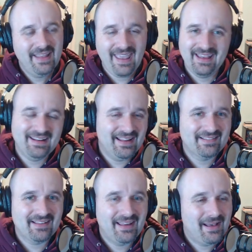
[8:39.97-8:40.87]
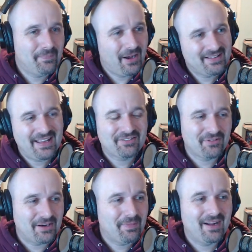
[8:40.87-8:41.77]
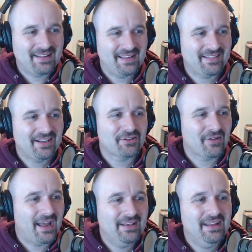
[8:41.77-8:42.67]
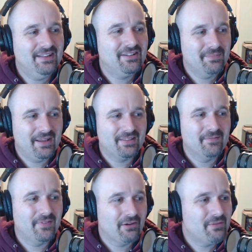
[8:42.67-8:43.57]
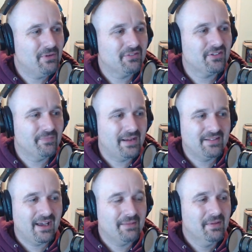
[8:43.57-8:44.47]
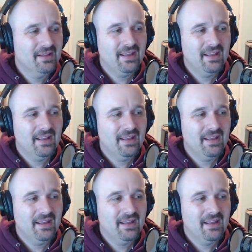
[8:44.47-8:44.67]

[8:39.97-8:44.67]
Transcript: And as a podcaster and a podcast editor, I need to make the very most of my time.